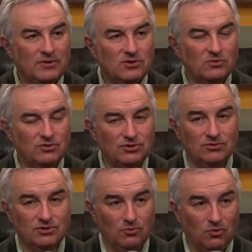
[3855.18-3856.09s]
to
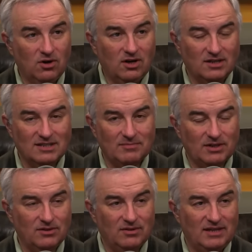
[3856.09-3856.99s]
do to work on
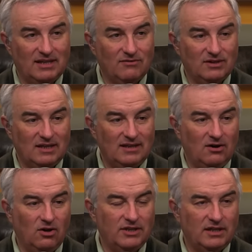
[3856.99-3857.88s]
something new, and they never and they
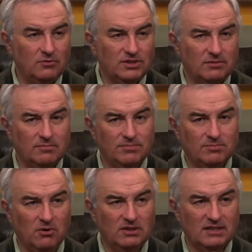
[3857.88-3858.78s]
all they did was a
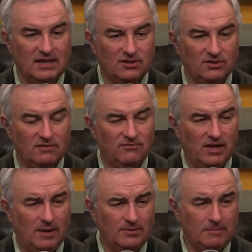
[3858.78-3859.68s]
smoke detector that
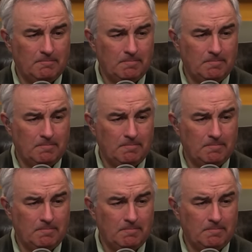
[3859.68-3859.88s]
flopped.